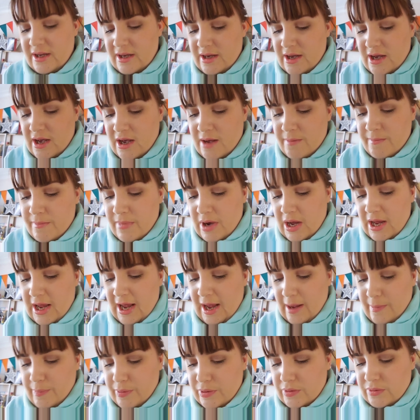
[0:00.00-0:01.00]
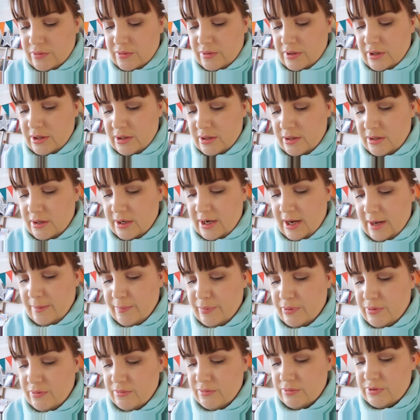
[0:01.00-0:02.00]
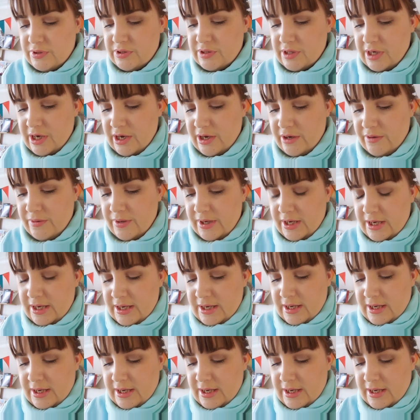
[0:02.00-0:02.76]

an apple. So